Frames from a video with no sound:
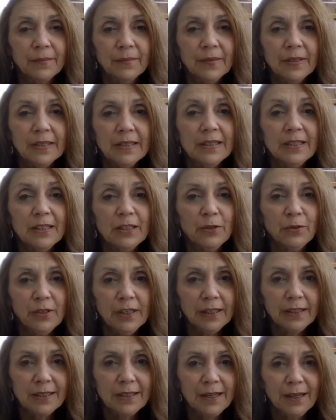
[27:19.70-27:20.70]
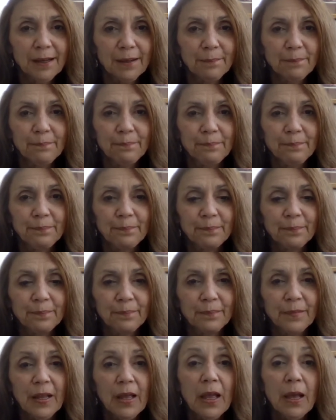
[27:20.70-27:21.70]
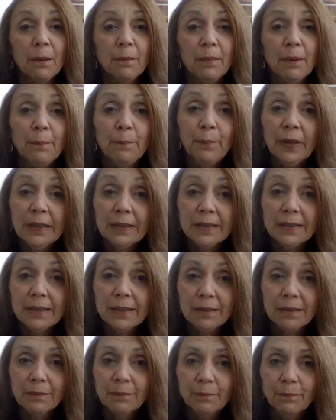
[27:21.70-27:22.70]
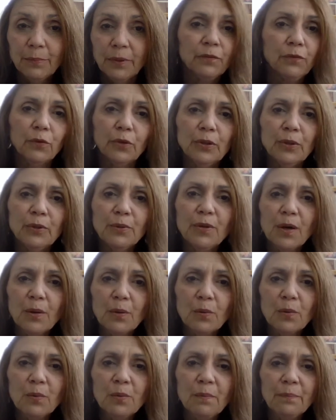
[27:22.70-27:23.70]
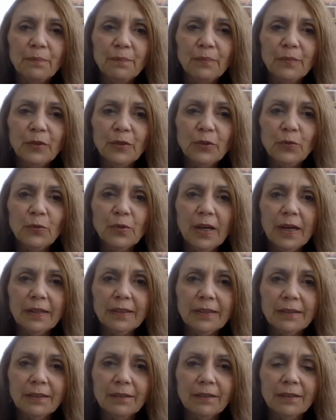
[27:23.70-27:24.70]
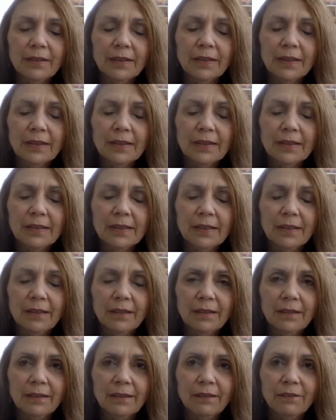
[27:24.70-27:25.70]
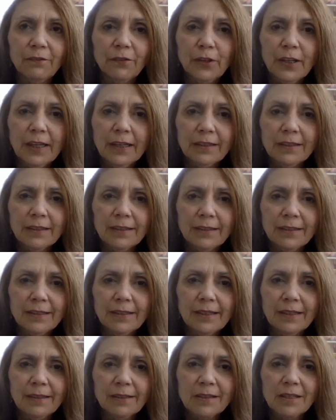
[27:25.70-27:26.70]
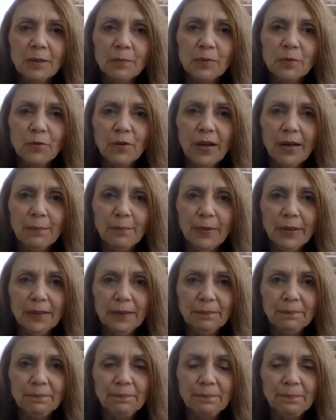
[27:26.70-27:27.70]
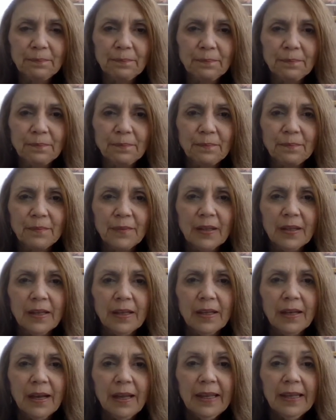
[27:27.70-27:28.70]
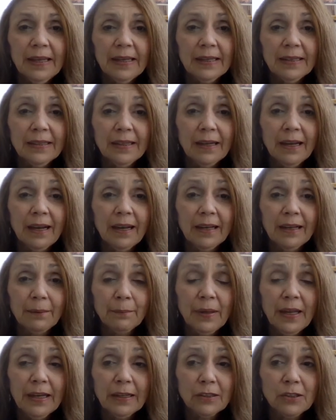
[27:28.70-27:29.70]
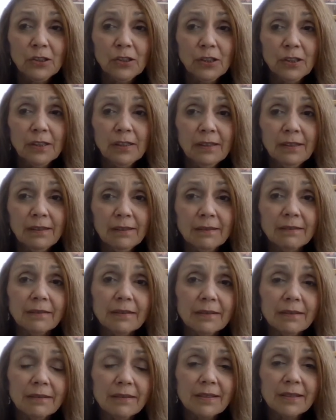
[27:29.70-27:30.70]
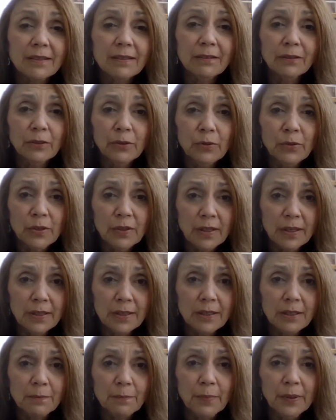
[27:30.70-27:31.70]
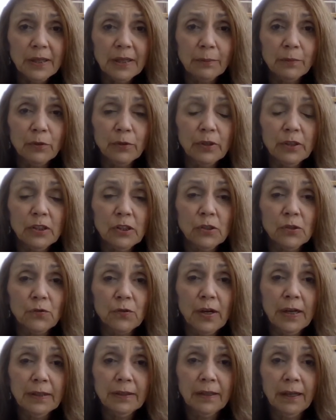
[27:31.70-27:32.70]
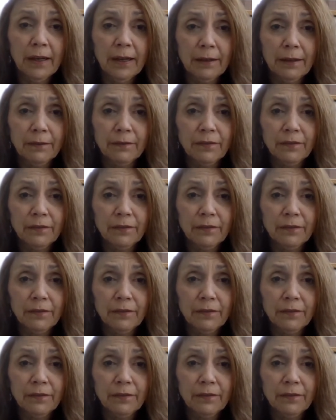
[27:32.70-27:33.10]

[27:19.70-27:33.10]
See you next time. But before you go, do not forget to hit the subscribe button. And I'm actually still new to this, but I'm going to try a live